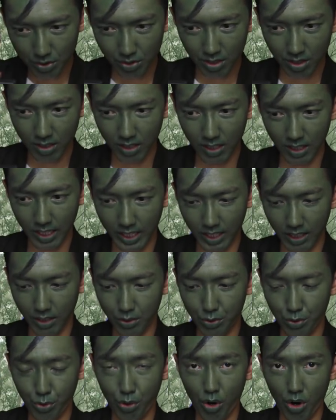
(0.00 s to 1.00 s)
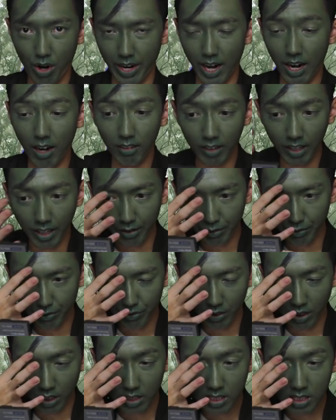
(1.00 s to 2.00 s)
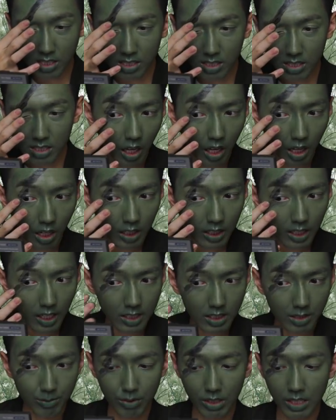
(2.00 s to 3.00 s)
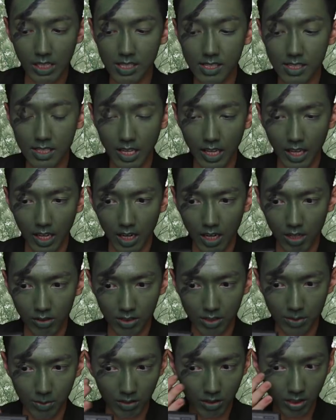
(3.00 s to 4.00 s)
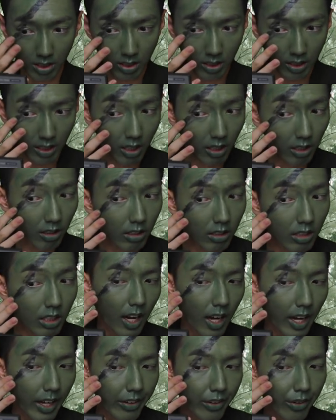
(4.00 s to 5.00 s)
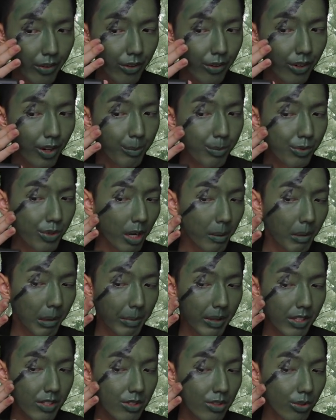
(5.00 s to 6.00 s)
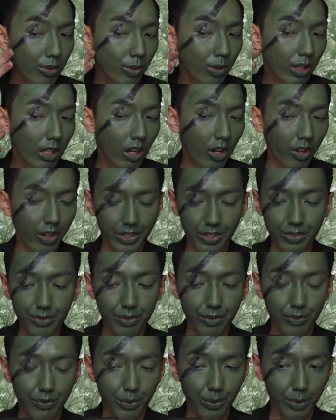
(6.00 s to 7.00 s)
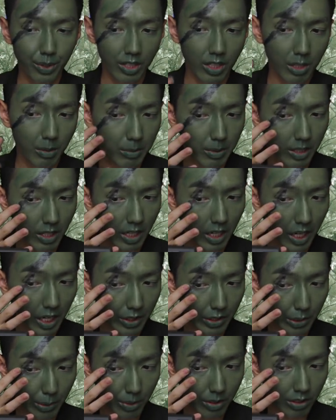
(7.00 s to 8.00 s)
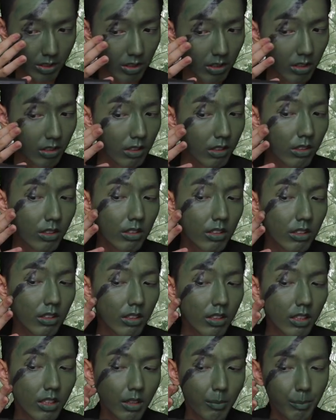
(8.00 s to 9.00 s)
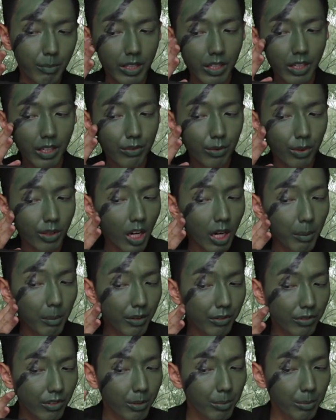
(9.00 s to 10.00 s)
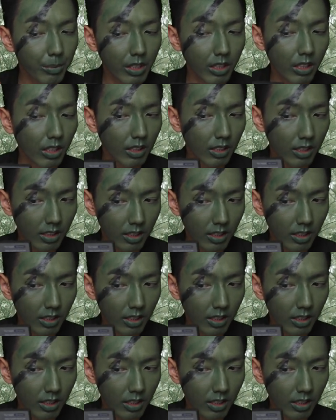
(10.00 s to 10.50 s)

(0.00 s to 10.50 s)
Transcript: trying to like draw an outline first. Guys, I'm really scared how this will turn out. I know I'm trying my best to do an honest review here, but I don't want MINDEF to come after me.